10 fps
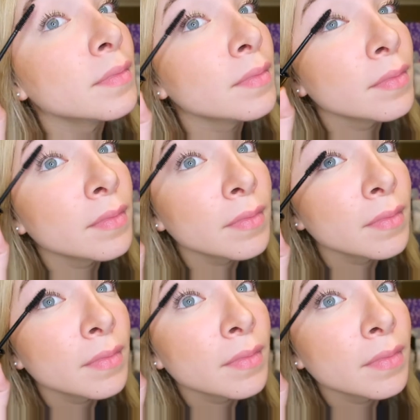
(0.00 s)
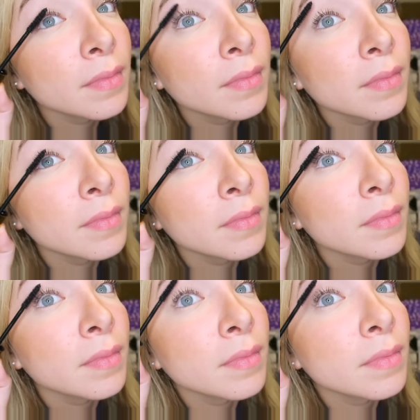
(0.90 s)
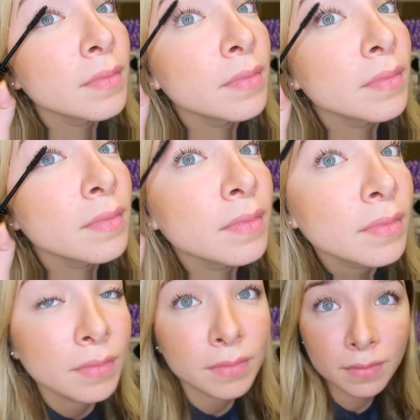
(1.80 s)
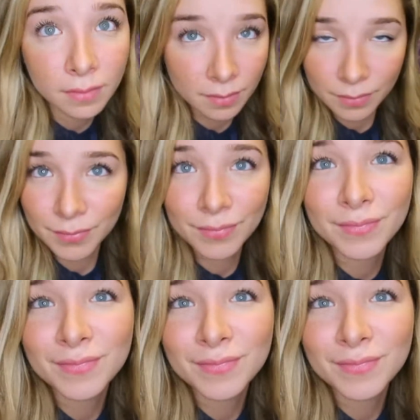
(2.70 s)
Nothing is said.